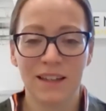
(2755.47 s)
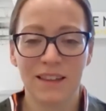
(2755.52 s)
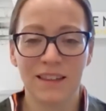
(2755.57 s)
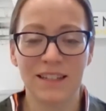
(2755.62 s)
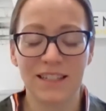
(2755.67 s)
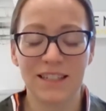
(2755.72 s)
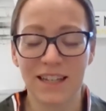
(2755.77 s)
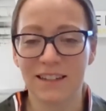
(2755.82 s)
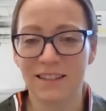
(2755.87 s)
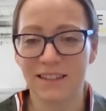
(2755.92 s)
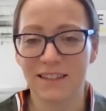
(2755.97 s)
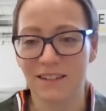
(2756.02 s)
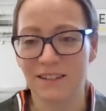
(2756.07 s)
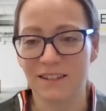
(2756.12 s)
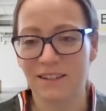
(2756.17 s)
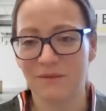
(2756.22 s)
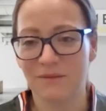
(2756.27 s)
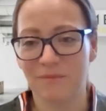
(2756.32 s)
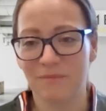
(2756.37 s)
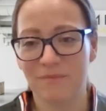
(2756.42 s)
data you
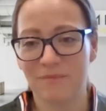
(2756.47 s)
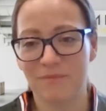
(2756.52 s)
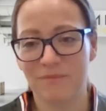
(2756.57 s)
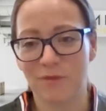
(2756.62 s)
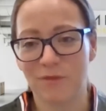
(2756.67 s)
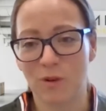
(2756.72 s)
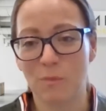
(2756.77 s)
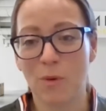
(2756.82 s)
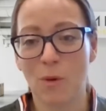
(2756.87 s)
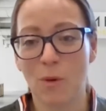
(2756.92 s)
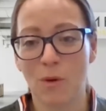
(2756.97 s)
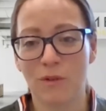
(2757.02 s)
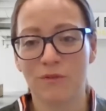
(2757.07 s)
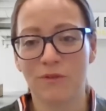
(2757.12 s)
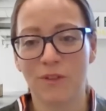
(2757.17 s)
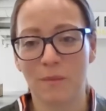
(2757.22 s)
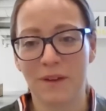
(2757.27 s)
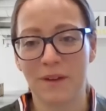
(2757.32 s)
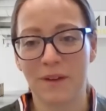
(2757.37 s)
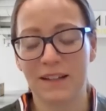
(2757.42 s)
can report
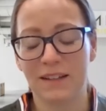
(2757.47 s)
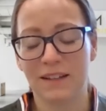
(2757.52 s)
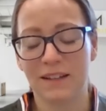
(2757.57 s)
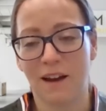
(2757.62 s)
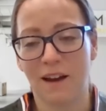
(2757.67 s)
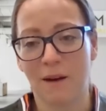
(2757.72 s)
from it.